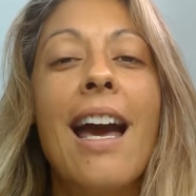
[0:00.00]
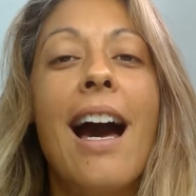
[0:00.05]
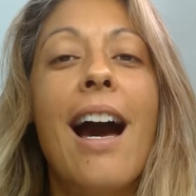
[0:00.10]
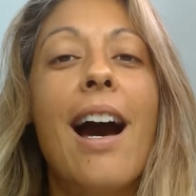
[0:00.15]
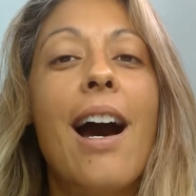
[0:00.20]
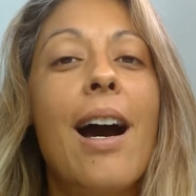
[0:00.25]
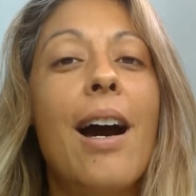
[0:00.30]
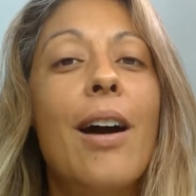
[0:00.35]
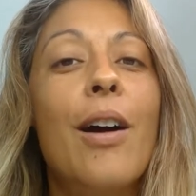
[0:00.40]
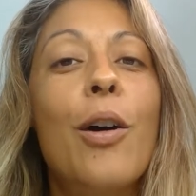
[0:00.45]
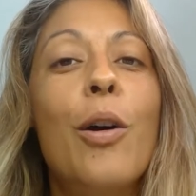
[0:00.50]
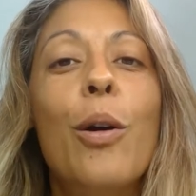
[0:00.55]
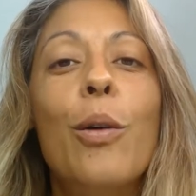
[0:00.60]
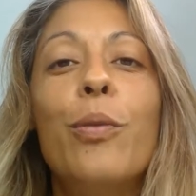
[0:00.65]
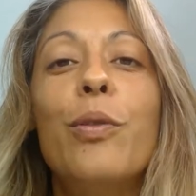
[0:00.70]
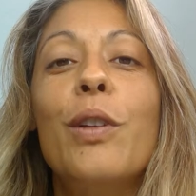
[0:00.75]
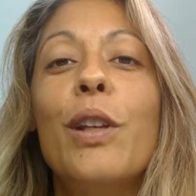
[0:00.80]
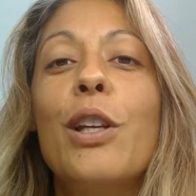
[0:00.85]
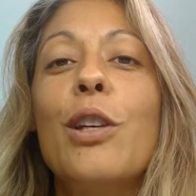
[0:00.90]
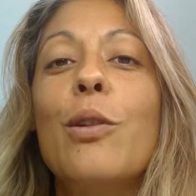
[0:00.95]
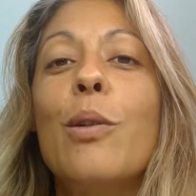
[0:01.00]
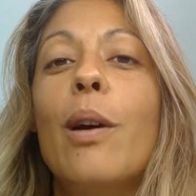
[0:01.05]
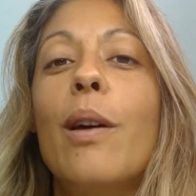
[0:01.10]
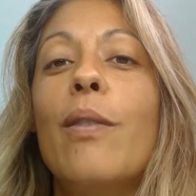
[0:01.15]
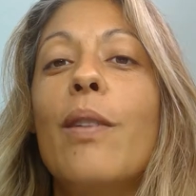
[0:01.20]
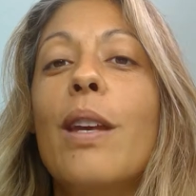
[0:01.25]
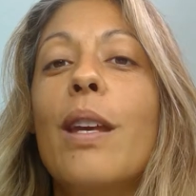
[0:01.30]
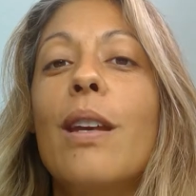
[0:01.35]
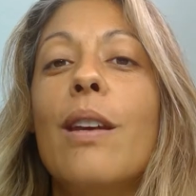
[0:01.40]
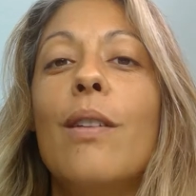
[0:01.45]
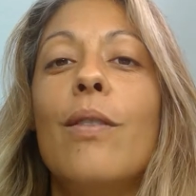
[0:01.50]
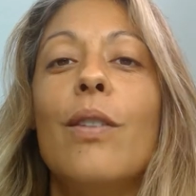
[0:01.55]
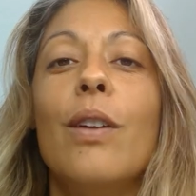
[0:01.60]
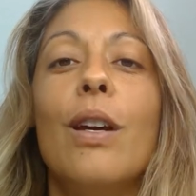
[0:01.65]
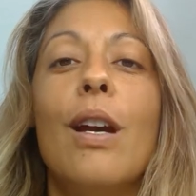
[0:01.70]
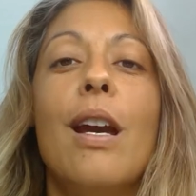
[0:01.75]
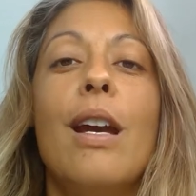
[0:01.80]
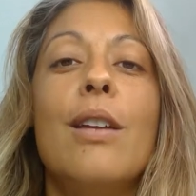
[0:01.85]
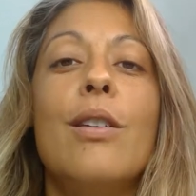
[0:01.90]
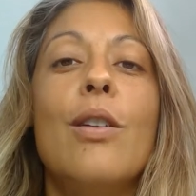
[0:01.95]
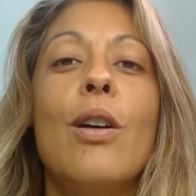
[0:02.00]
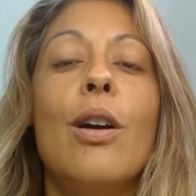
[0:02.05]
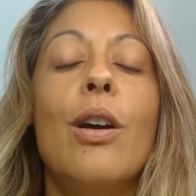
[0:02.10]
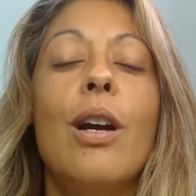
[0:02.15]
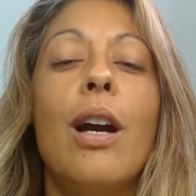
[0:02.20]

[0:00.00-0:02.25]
Hopefully you have even